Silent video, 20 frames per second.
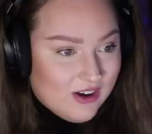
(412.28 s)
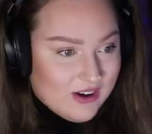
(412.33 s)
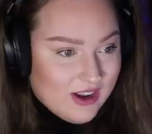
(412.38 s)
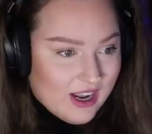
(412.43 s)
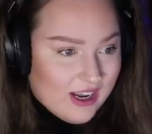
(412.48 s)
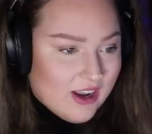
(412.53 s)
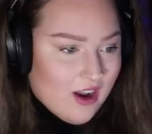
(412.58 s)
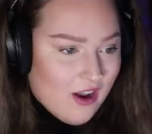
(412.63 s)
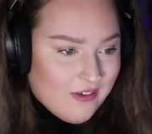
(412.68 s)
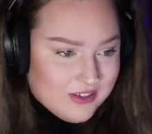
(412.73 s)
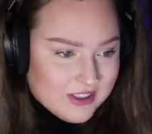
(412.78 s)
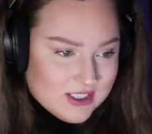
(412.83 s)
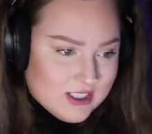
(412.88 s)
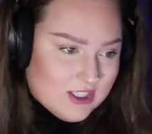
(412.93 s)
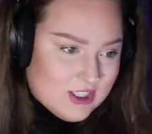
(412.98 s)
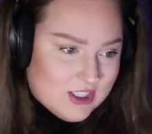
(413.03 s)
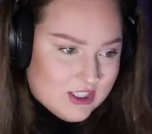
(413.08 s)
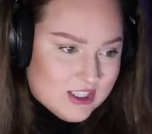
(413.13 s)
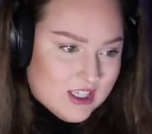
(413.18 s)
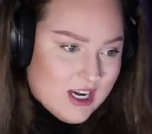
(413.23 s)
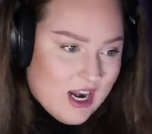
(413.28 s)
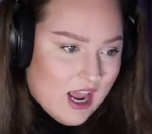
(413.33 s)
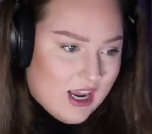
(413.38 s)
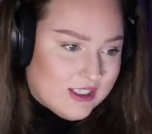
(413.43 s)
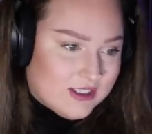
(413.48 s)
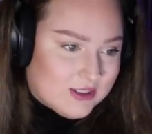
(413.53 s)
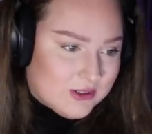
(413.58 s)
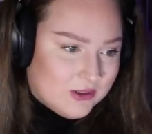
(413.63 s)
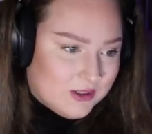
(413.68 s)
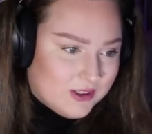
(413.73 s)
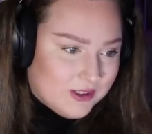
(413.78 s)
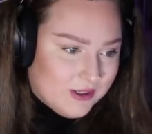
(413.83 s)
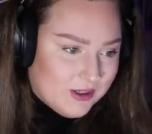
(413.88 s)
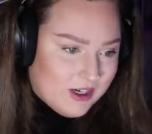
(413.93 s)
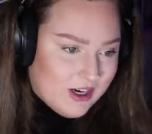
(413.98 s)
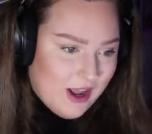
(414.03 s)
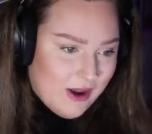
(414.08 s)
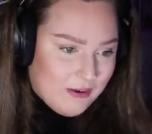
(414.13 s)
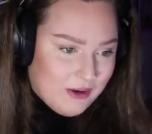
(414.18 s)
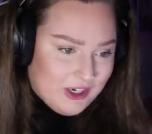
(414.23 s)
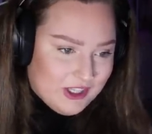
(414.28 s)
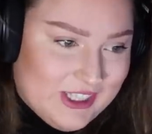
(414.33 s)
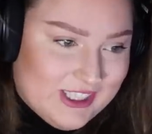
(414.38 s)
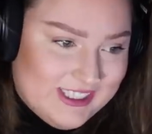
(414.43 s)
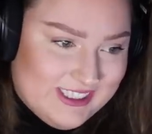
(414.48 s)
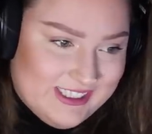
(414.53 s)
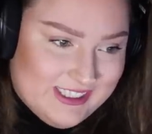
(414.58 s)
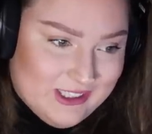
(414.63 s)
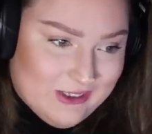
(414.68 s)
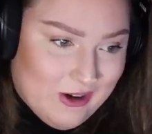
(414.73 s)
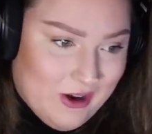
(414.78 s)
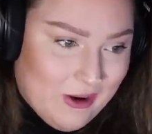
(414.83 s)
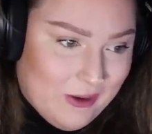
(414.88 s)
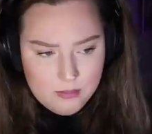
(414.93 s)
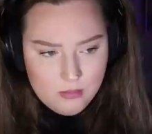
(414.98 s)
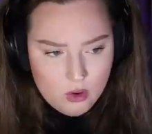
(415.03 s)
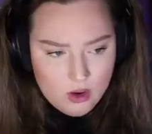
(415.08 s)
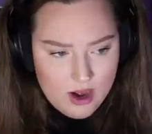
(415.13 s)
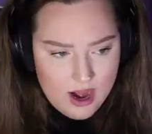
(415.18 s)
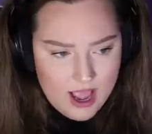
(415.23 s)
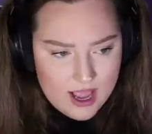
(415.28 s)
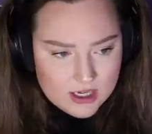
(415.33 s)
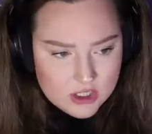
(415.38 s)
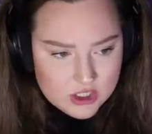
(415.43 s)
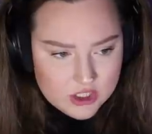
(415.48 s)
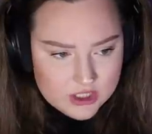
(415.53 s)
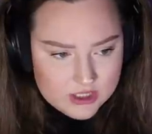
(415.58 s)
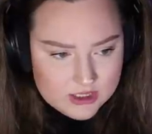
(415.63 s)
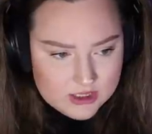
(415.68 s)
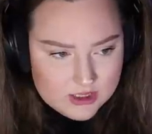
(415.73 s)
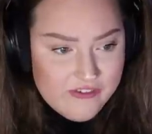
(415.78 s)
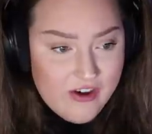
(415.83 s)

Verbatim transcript: Okay, obviously she's in high school. Her net worth is zero. More action.